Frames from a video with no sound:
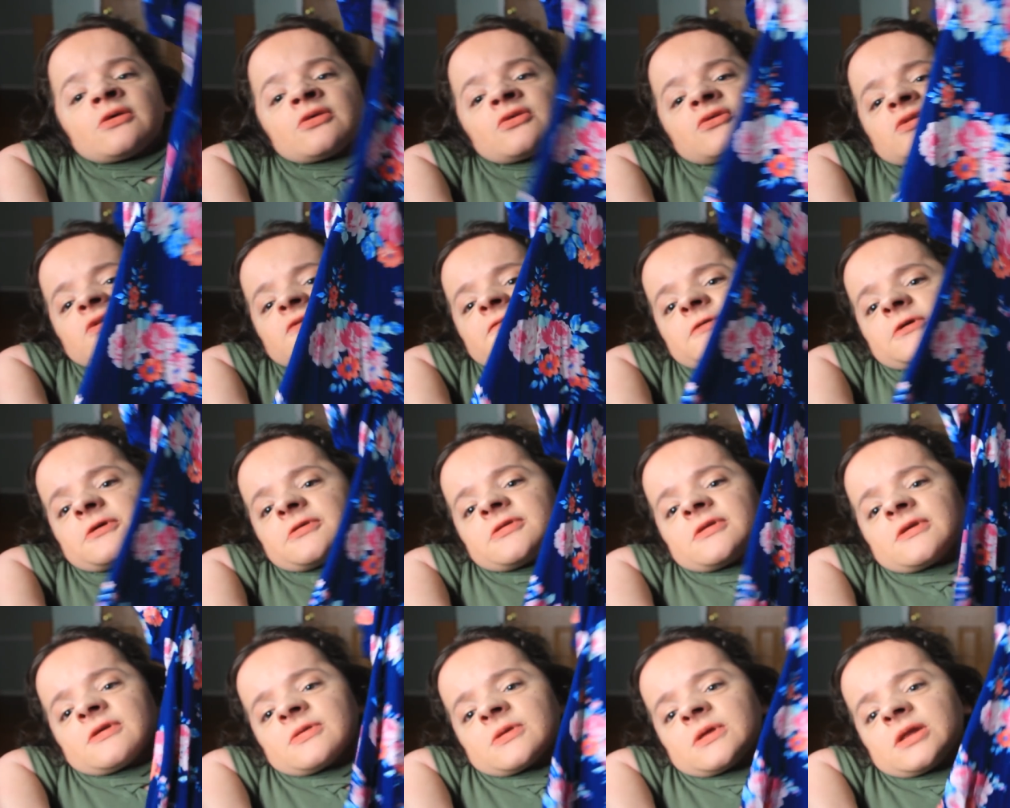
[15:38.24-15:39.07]
So the
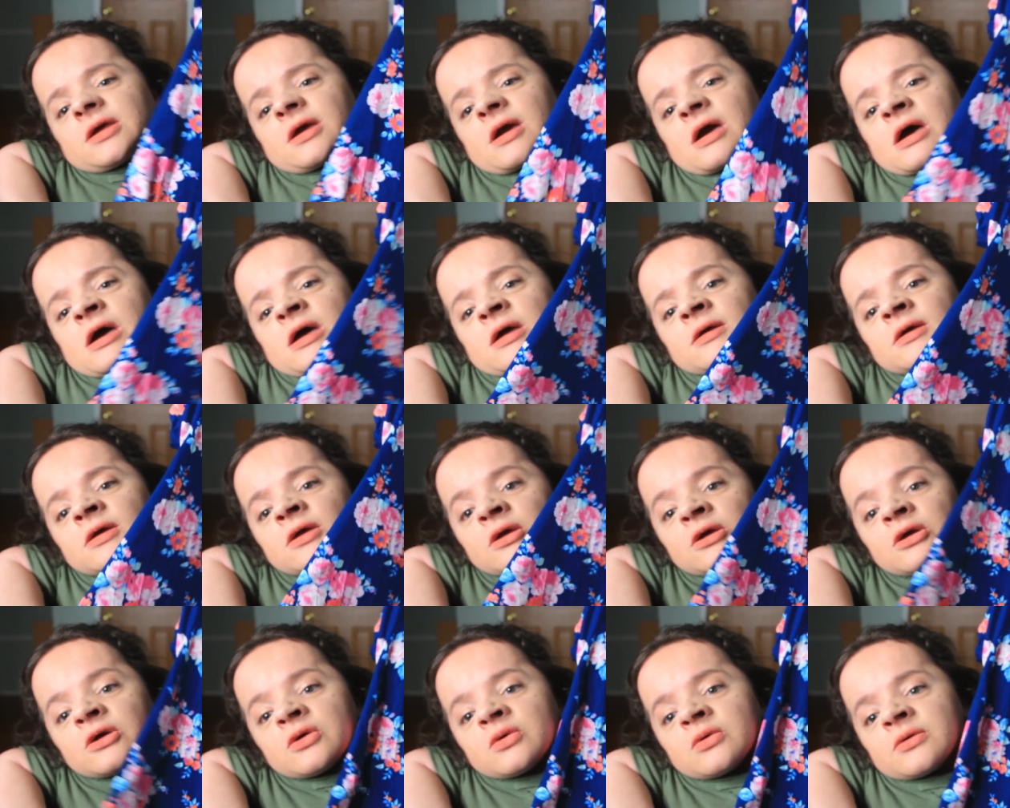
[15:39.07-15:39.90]
first thing that I got
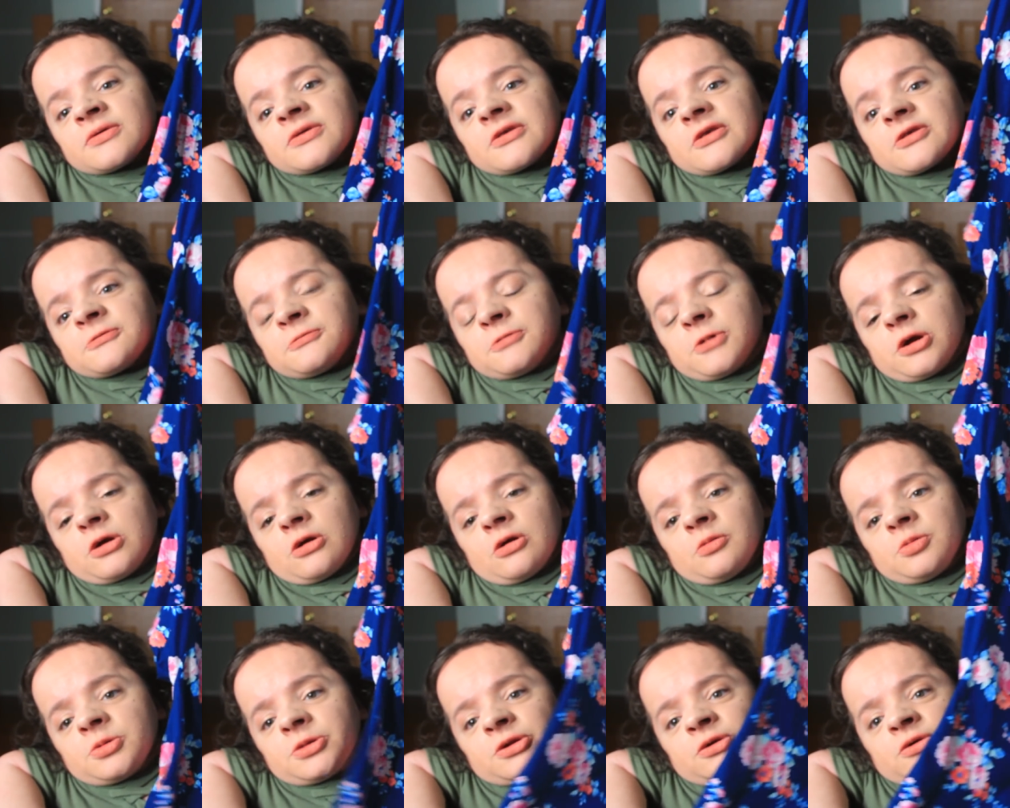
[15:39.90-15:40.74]
was this
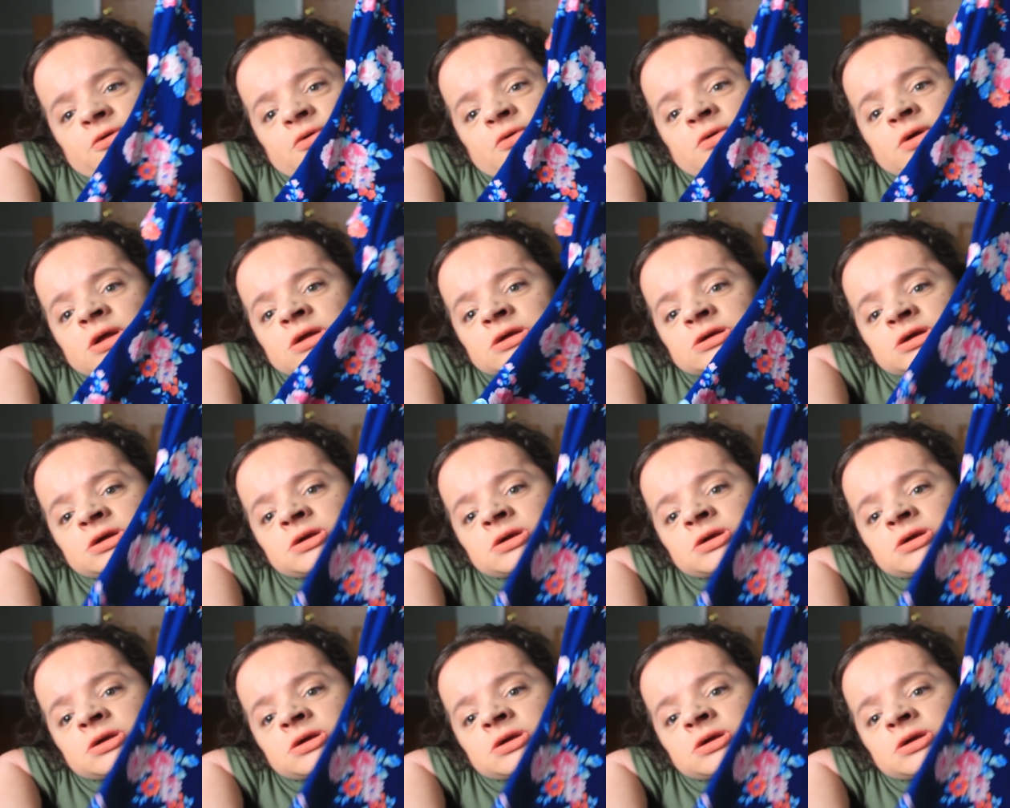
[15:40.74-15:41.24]
royal blue